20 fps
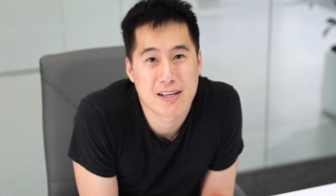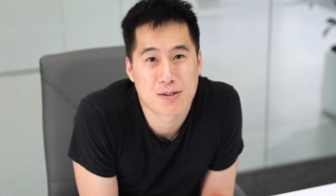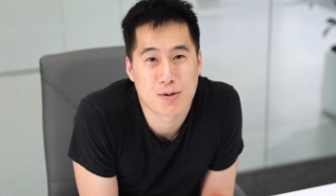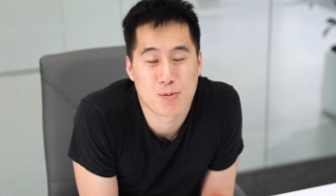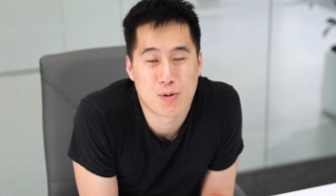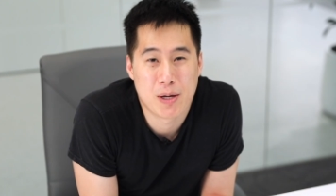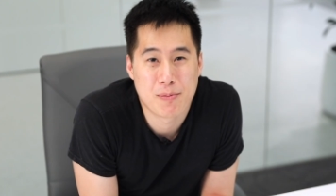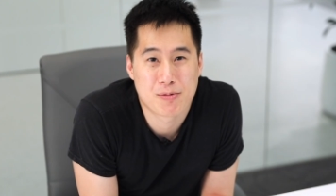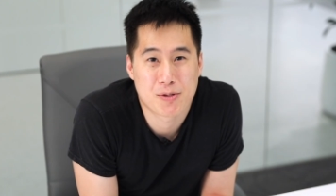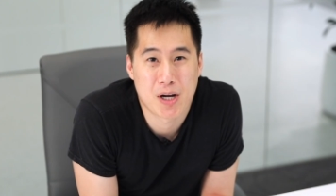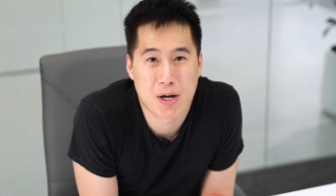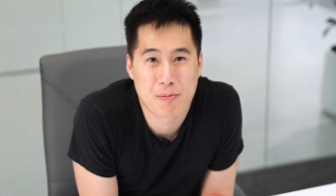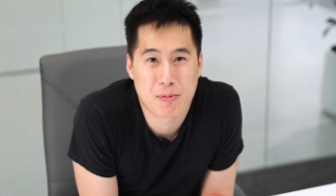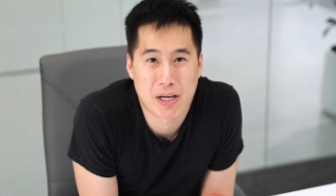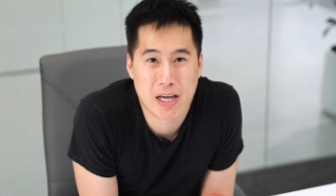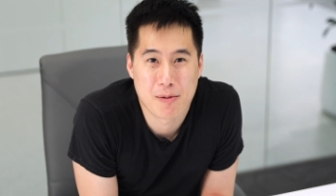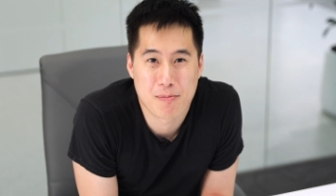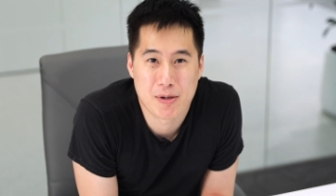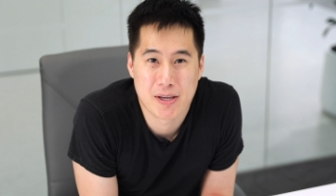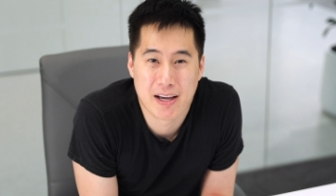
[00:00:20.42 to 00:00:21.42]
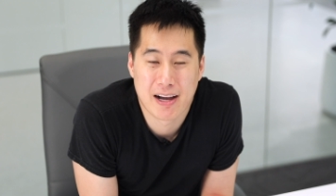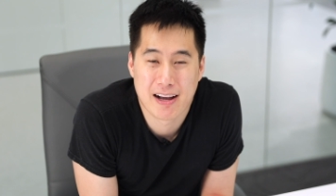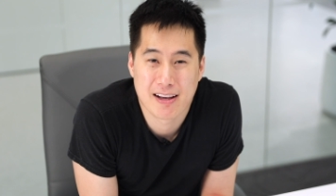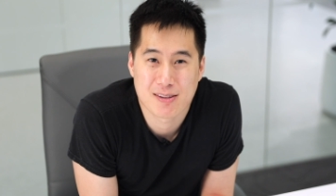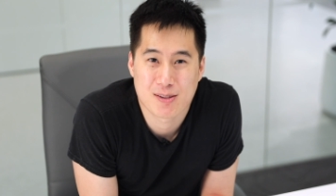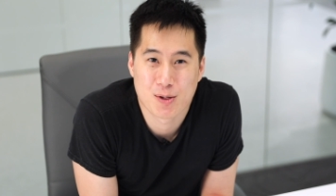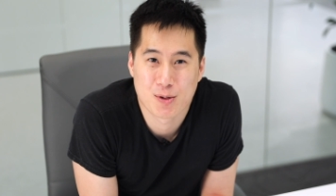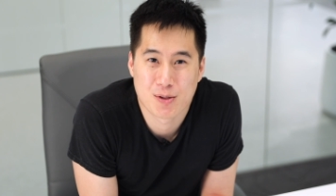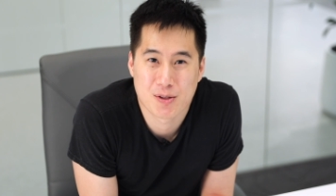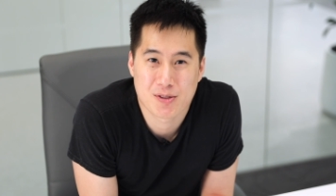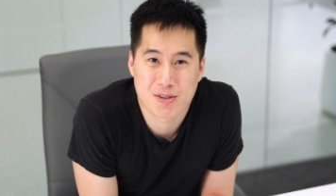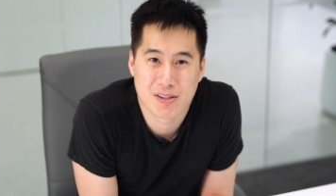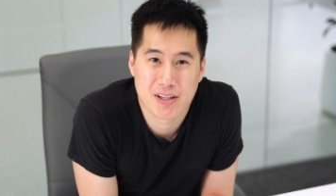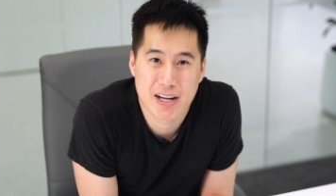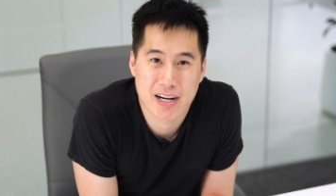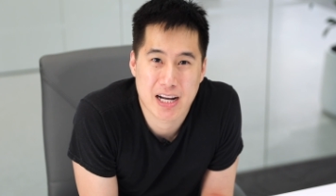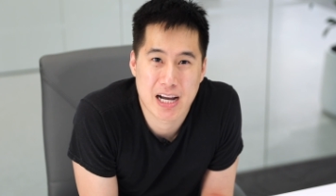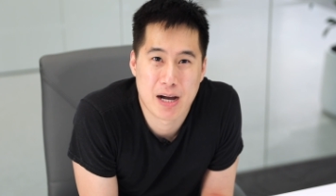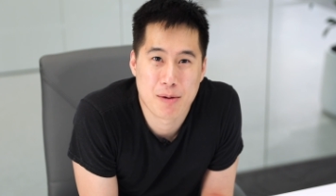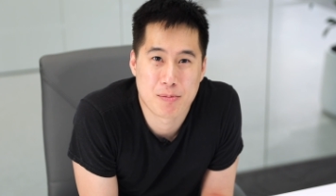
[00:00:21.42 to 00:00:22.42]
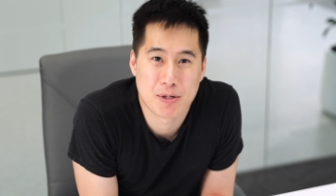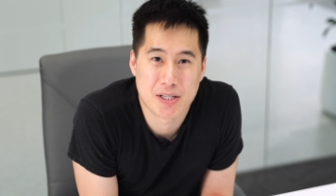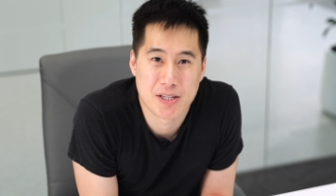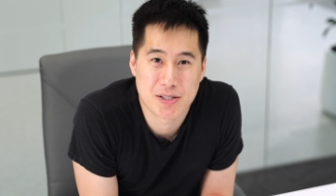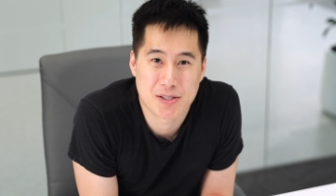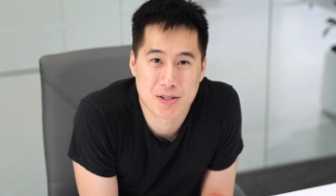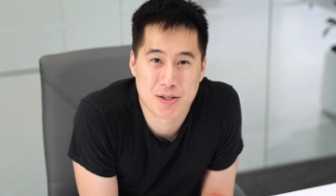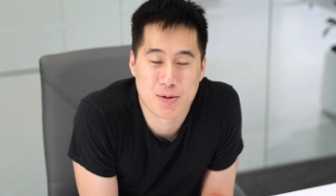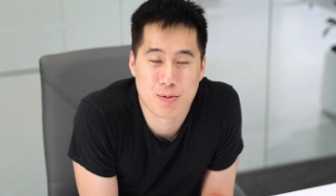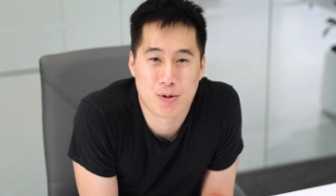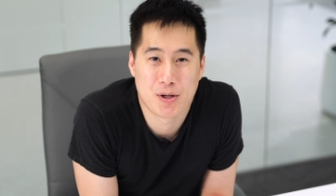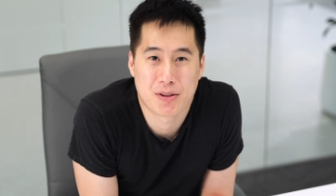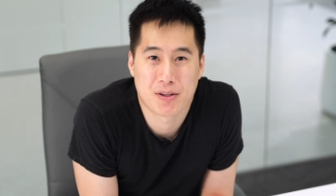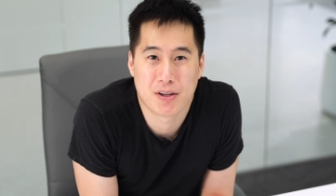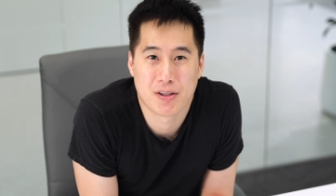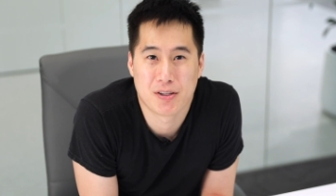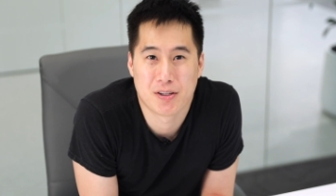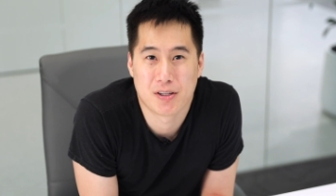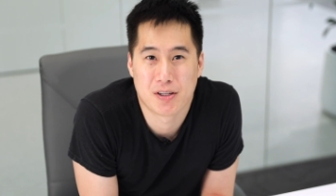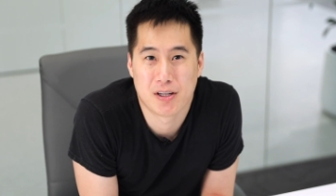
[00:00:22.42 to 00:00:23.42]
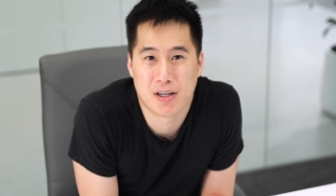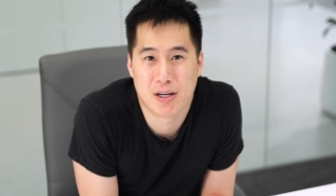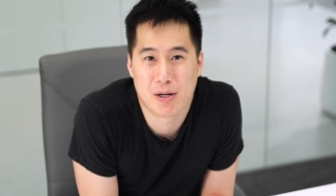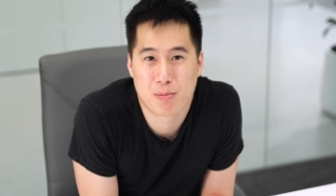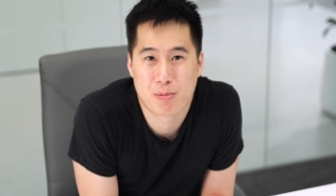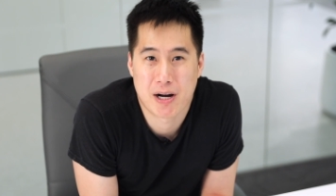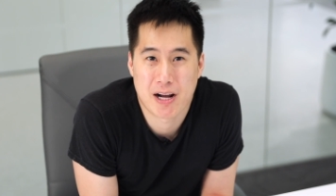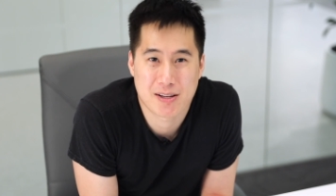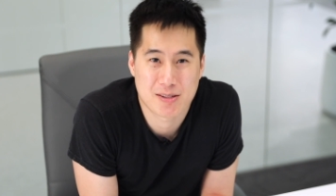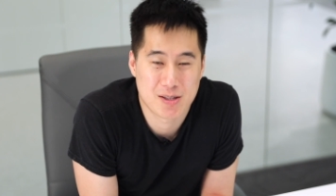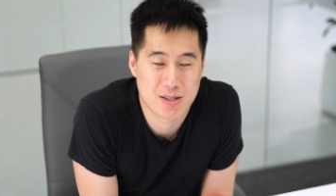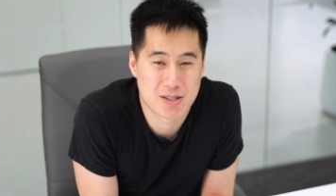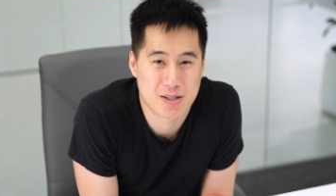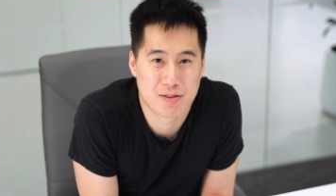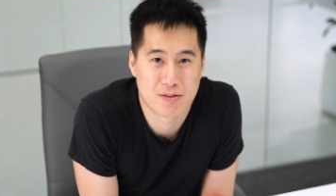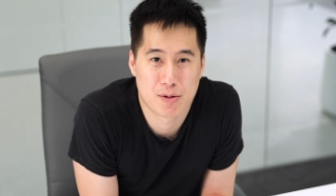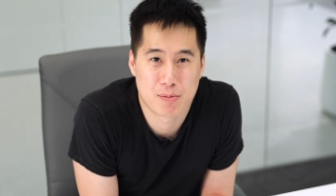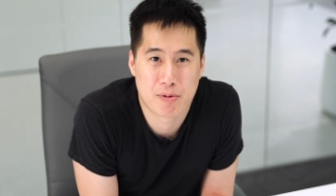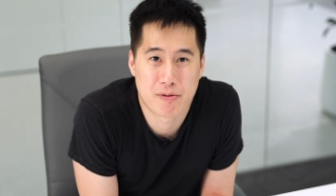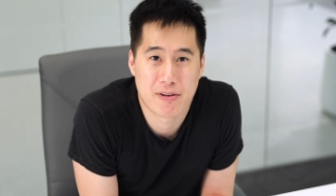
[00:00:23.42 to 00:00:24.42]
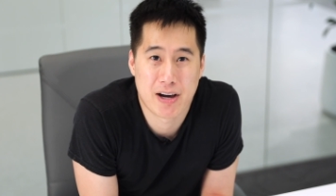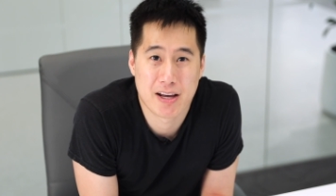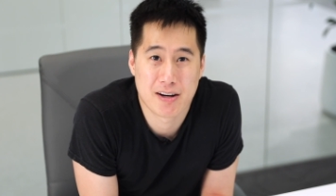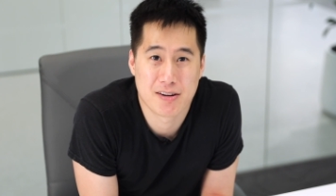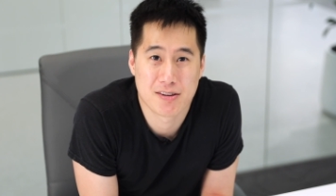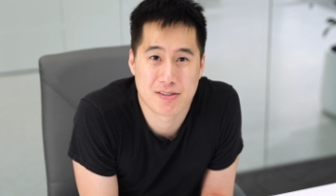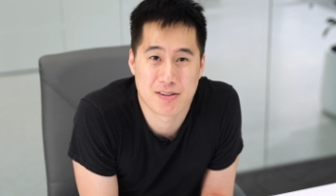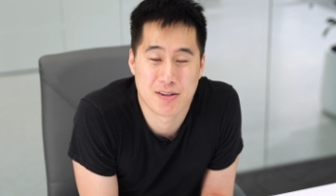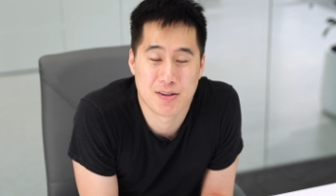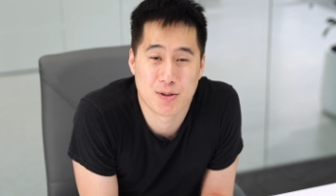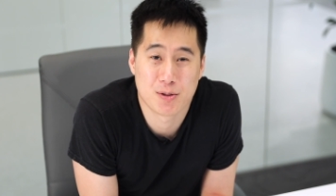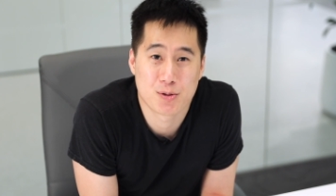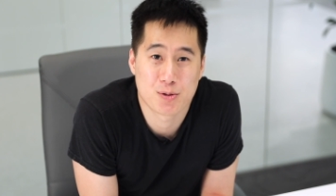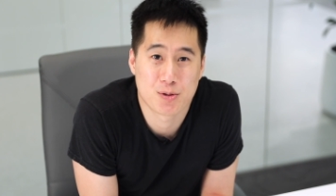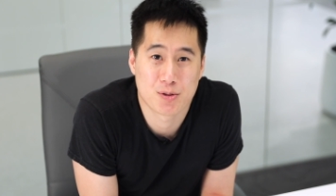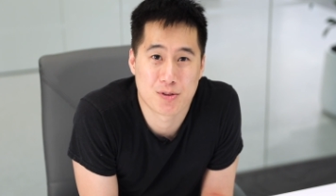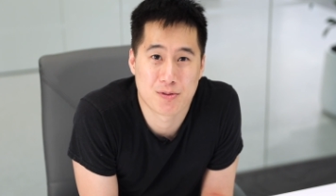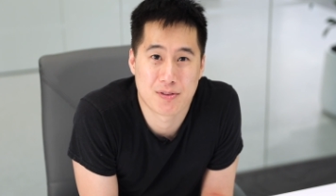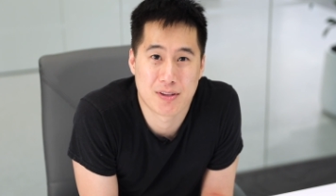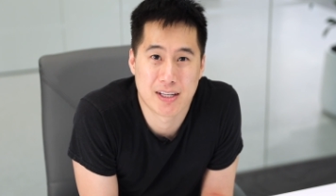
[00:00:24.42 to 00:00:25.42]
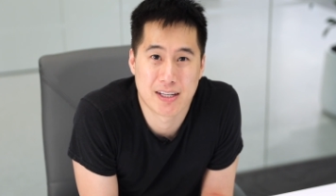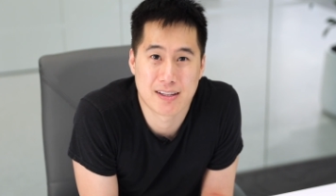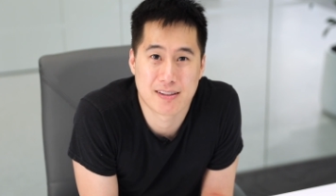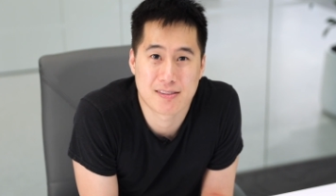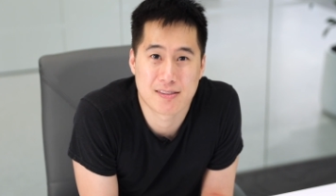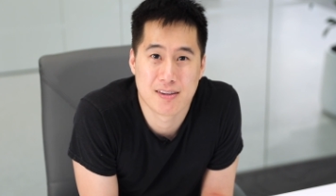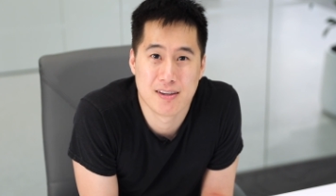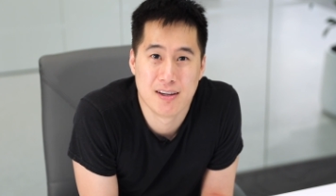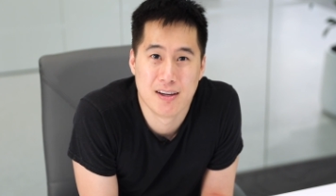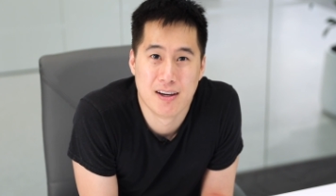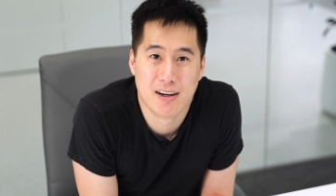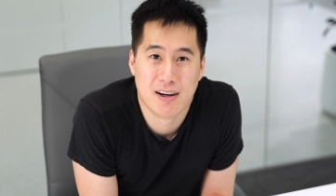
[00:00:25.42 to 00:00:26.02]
is a web scraping API, so there's a lot of competition with other proxy server providers and those sorts of things.